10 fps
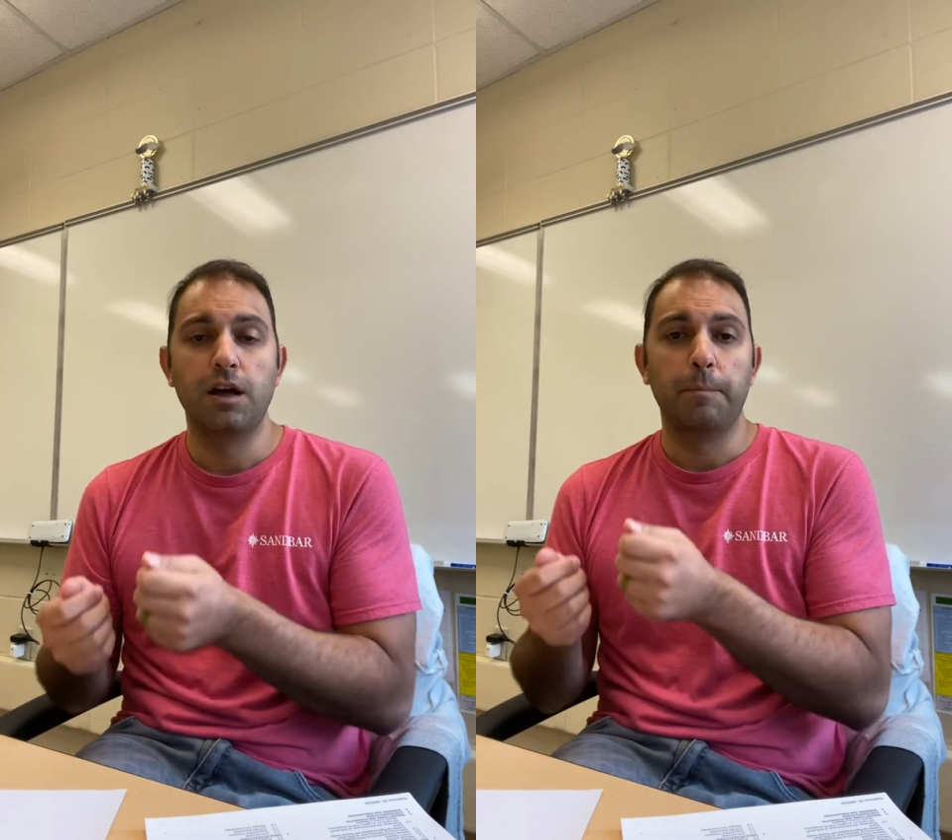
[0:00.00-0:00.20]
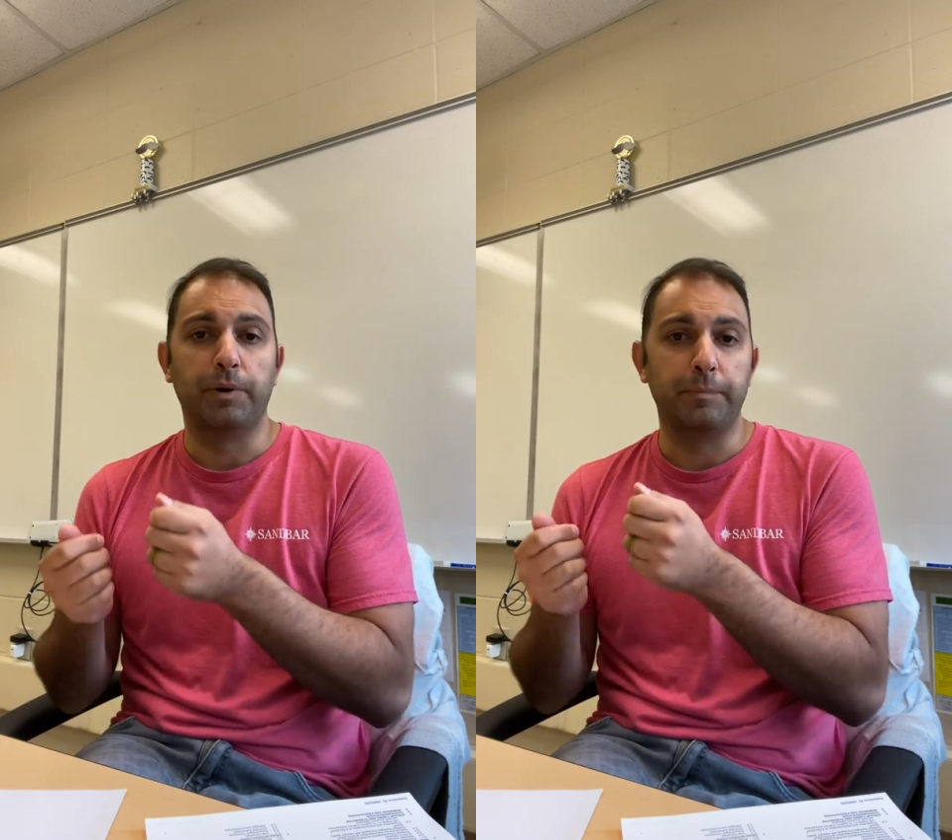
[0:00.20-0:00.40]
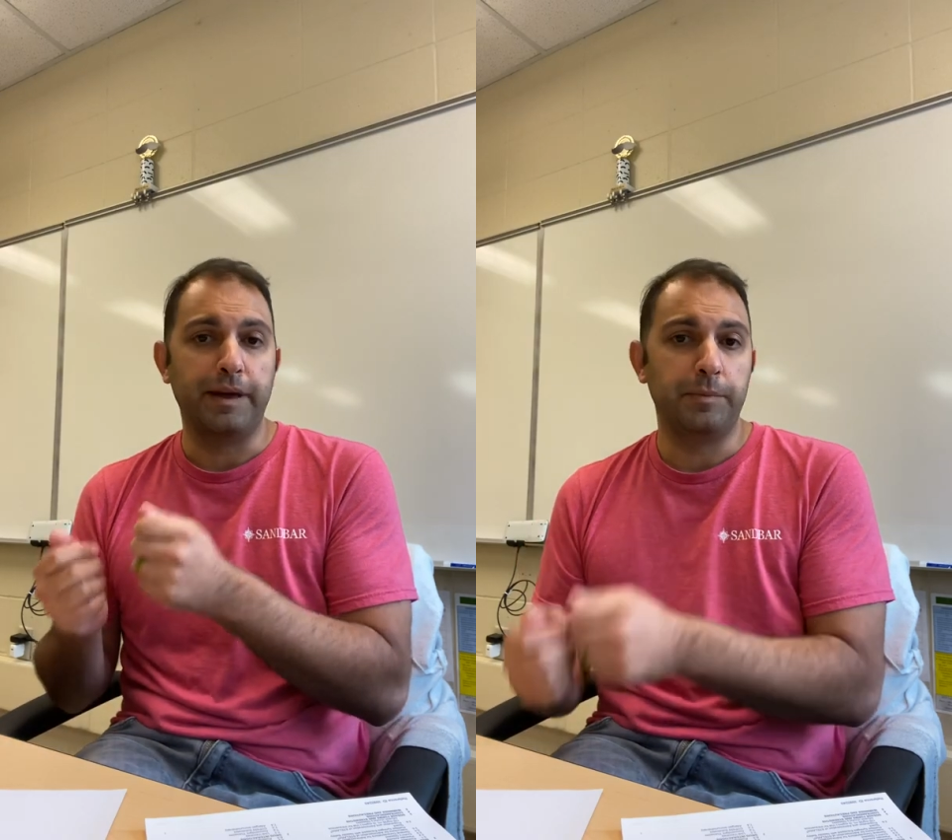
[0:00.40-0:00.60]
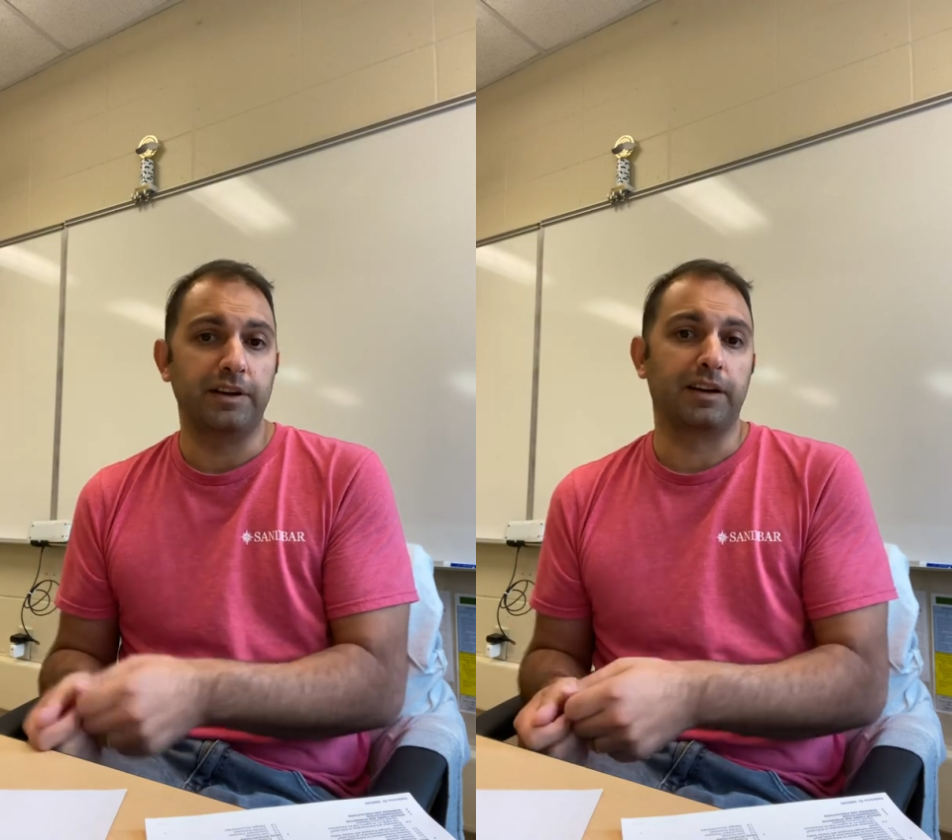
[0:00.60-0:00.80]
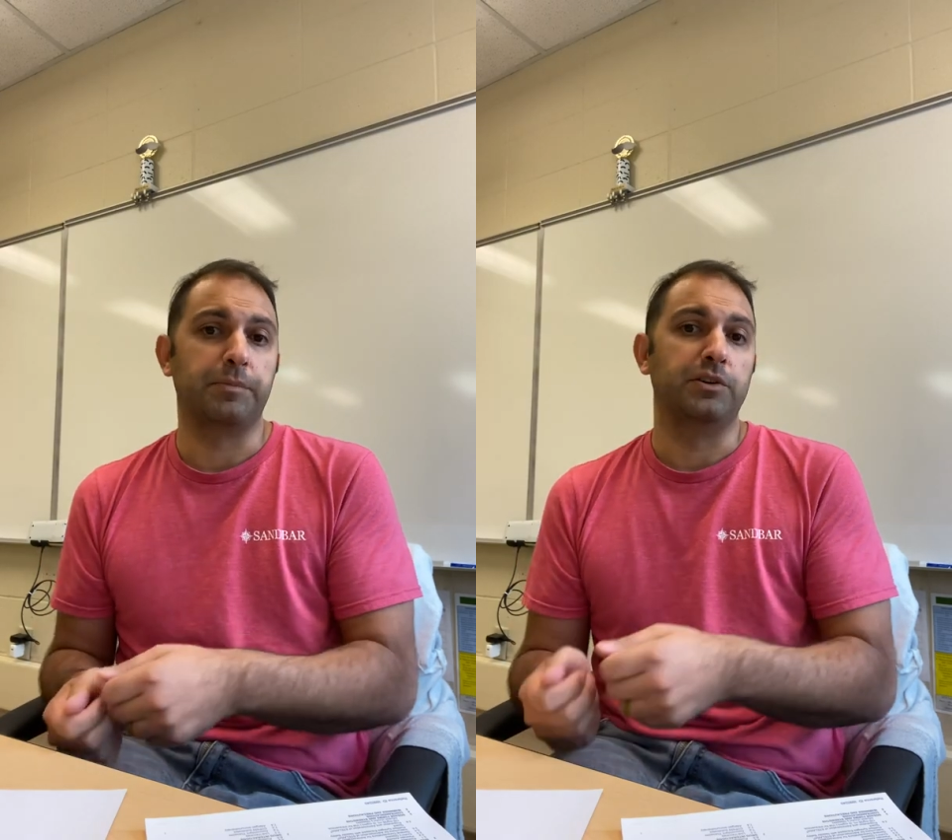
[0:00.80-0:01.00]
but maybe it
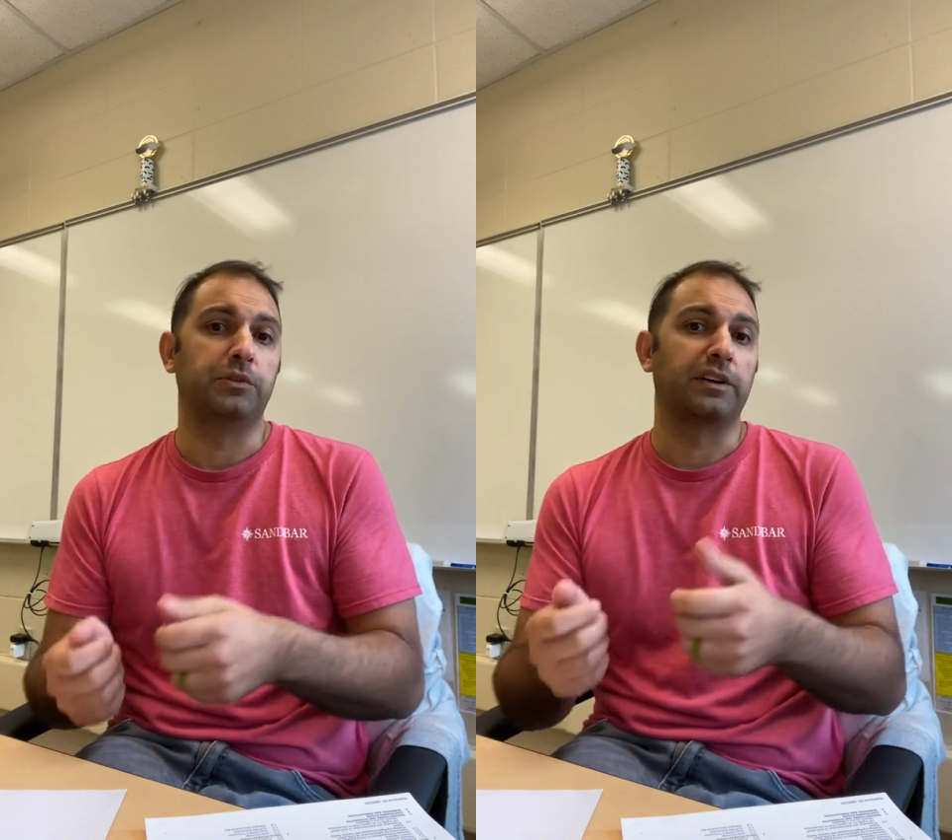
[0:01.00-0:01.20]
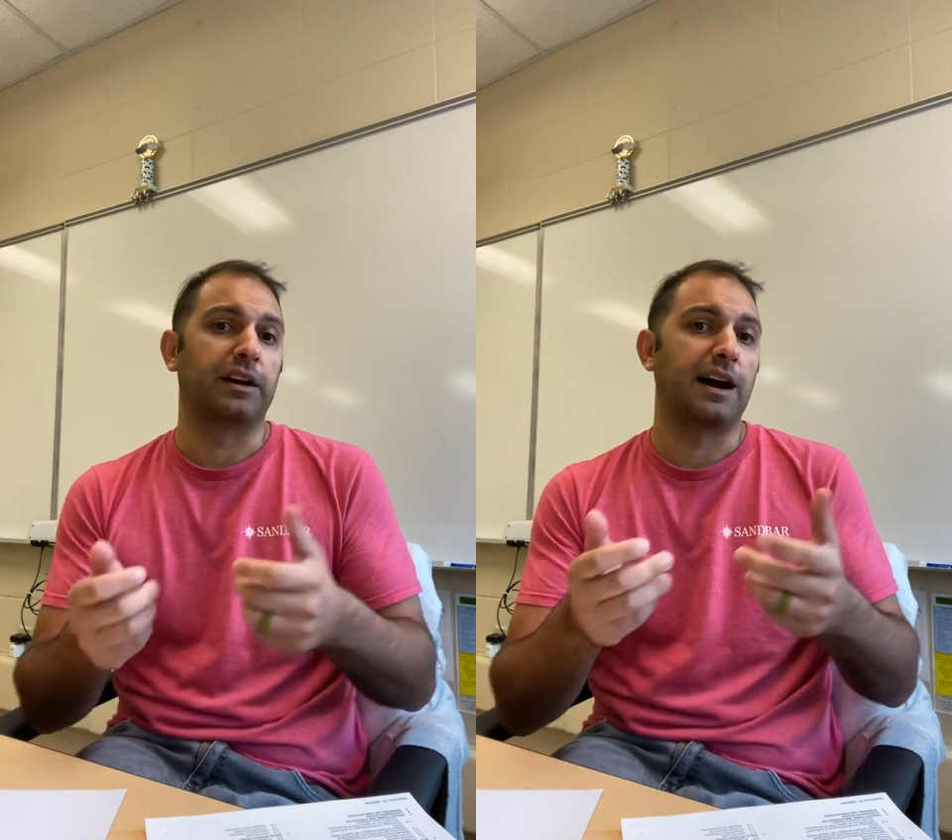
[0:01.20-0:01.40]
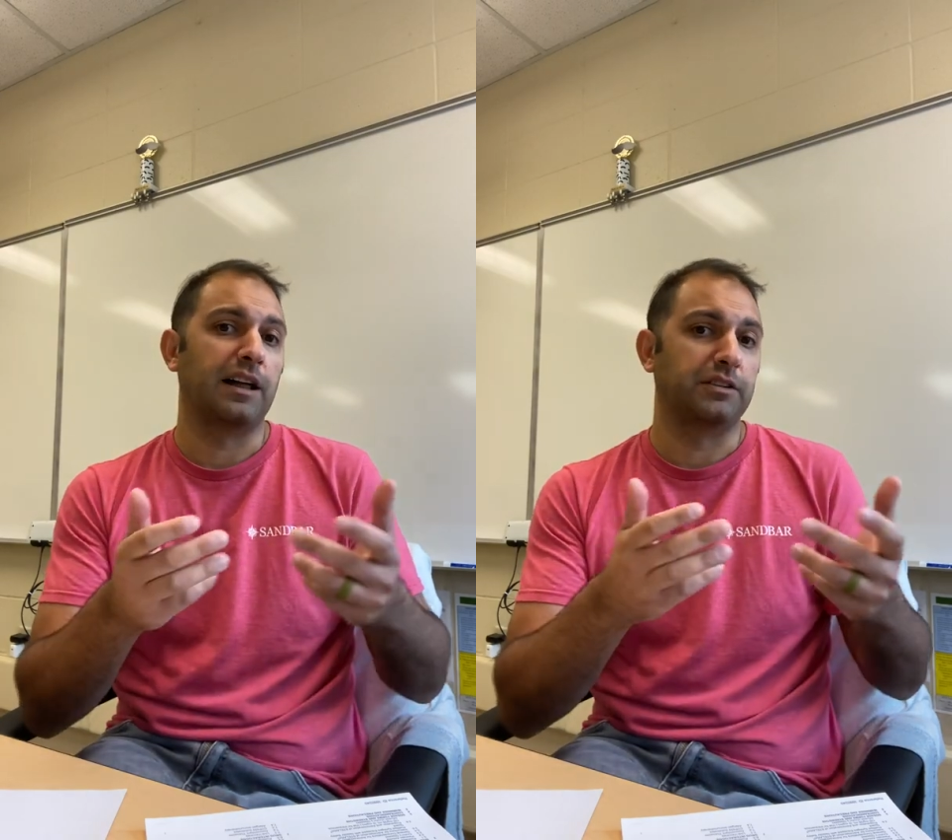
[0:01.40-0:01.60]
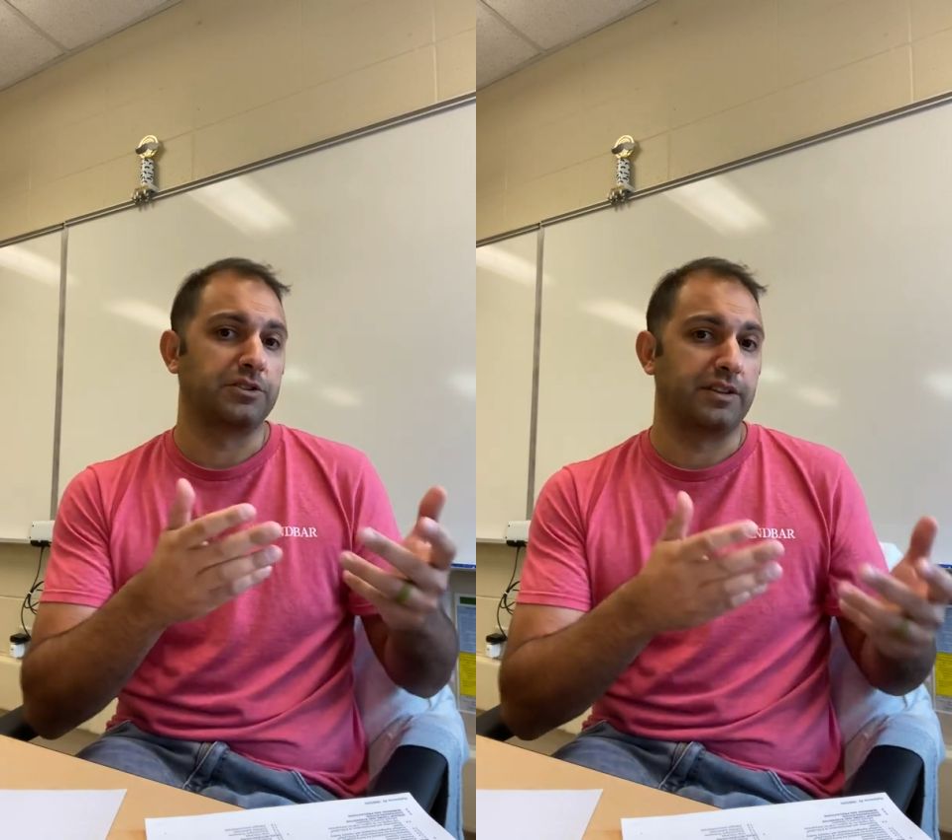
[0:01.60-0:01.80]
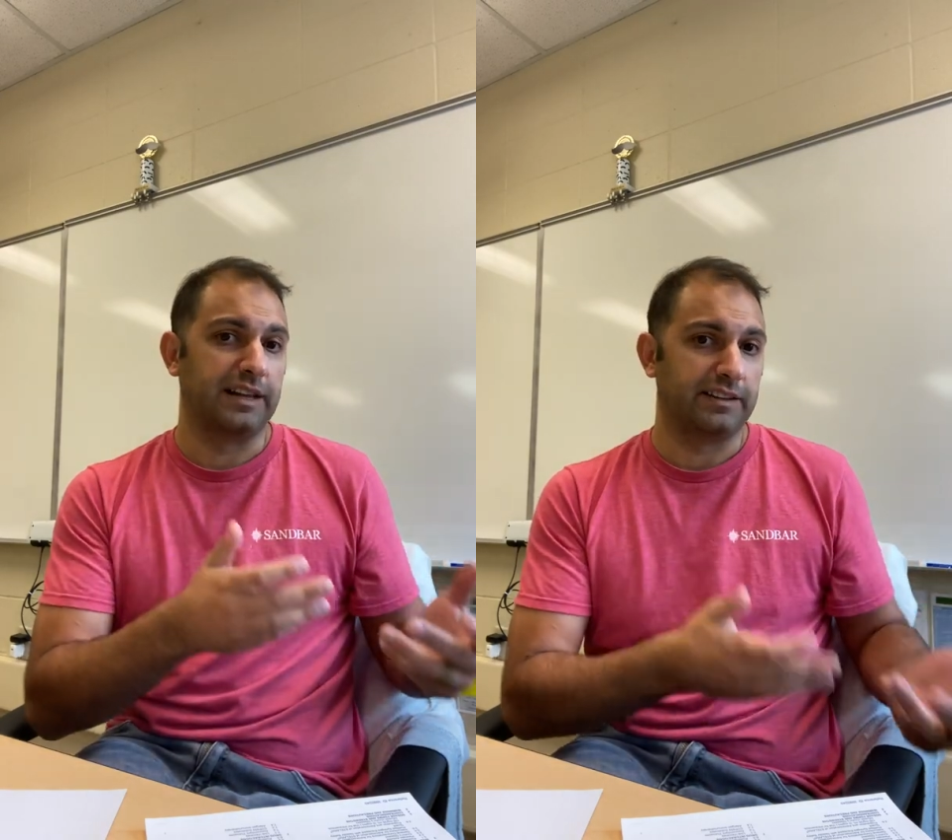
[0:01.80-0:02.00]
could be used at a college
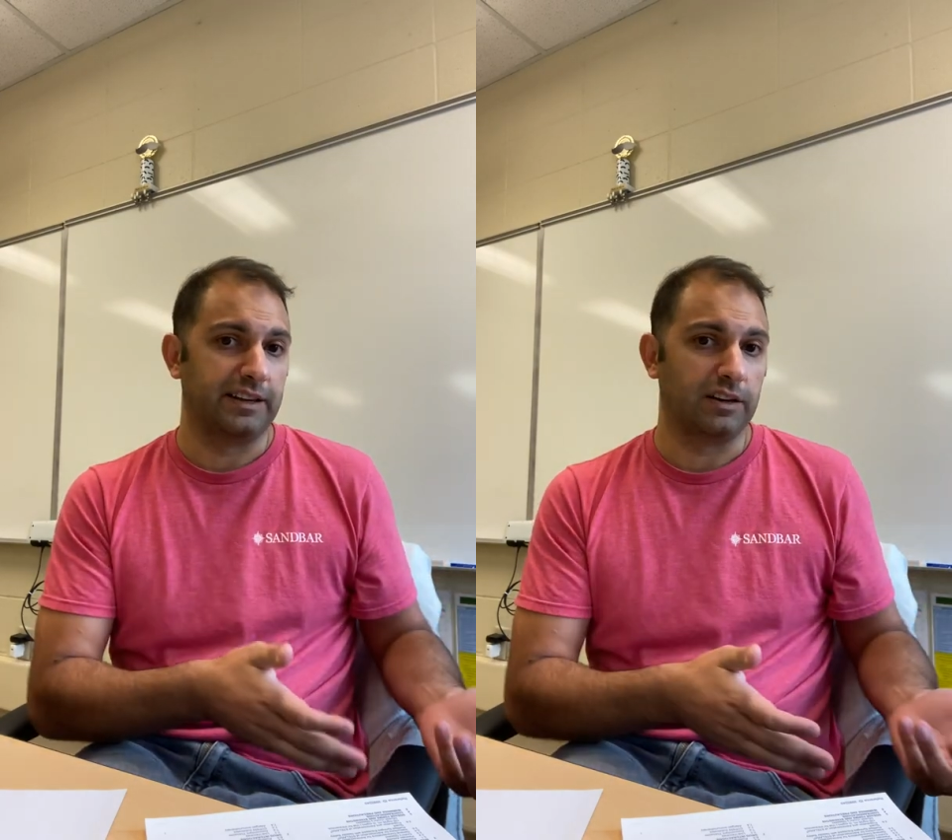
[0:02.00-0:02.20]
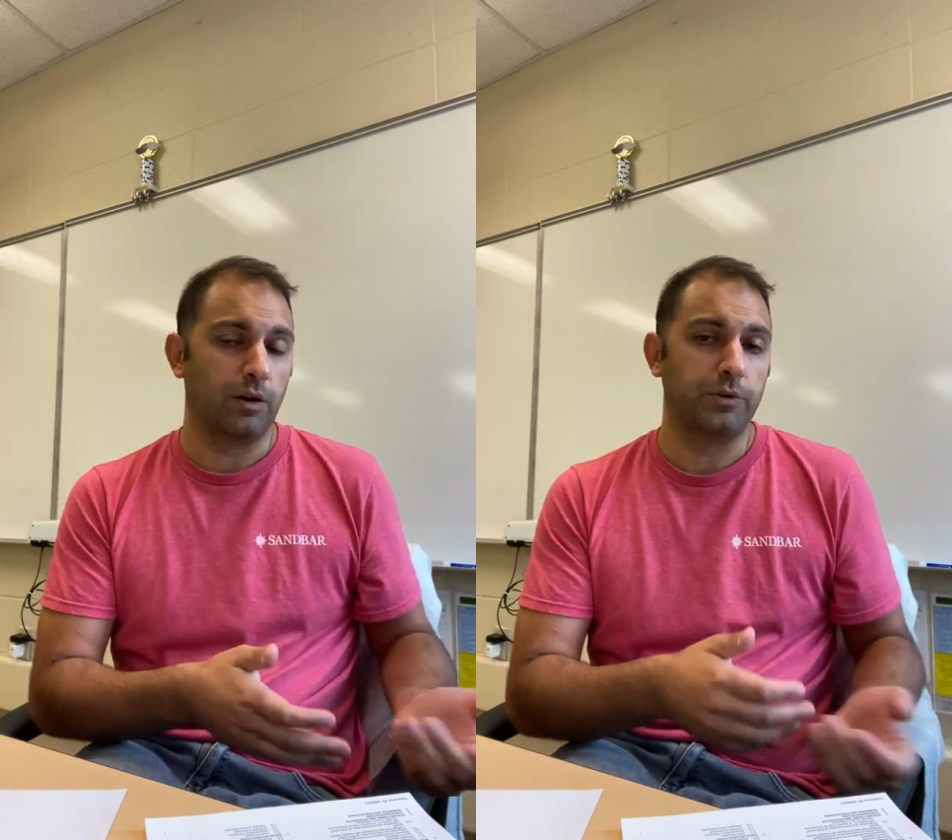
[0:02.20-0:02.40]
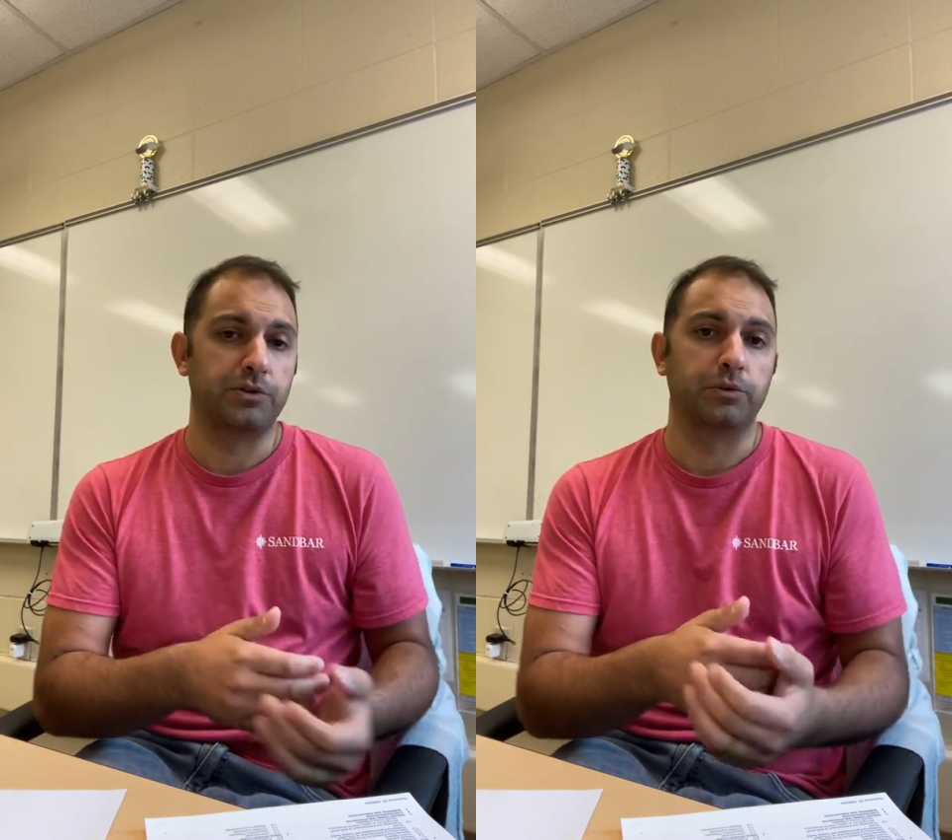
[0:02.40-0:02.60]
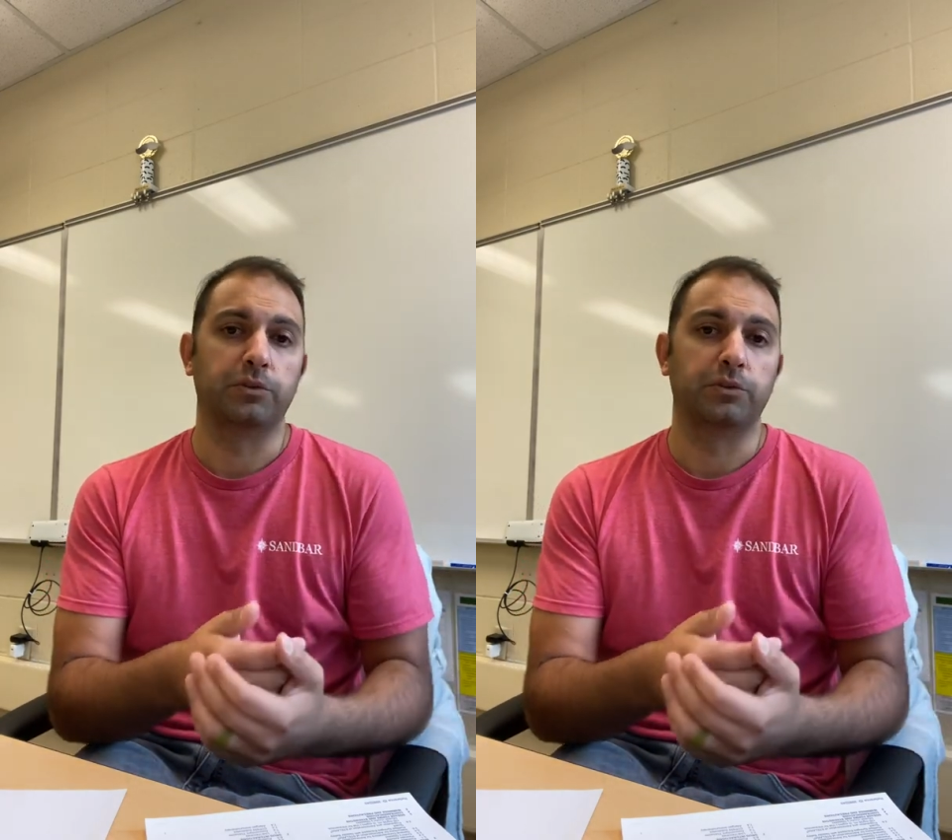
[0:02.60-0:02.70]
that they go to.